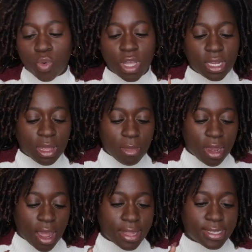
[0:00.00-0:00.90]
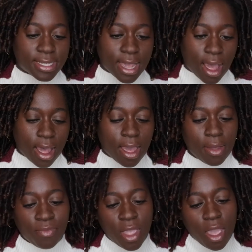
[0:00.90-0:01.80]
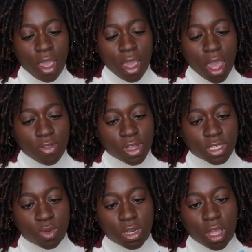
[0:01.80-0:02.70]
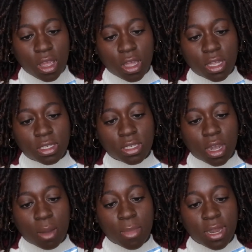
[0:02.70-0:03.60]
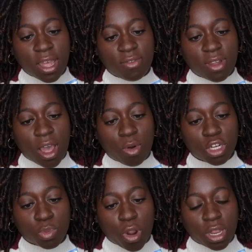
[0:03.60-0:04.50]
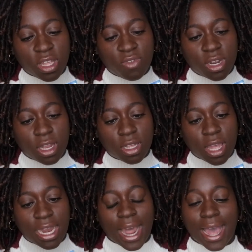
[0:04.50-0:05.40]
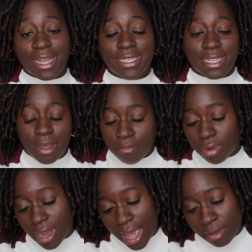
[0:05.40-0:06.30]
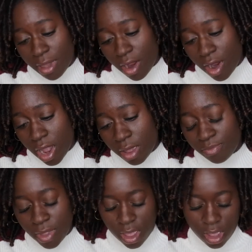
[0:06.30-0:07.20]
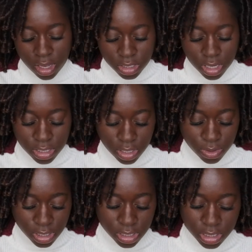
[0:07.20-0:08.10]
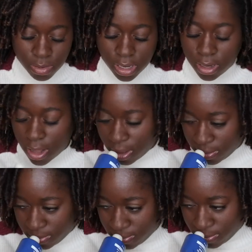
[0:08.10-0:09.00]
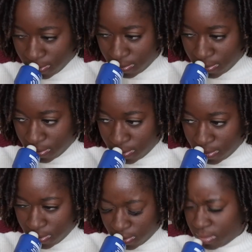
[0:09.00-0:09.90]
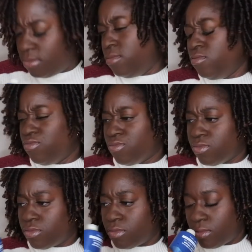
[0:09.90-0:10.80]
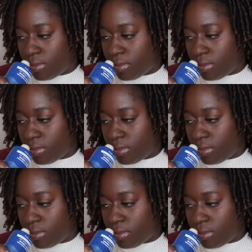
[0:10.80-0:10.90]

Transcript: Twinkling Midnight Sky. And this one is uh, Midnight Flower, Sparkling Vanilla, and Iced Blackberry. So let's see what this is smelling like. Hmm.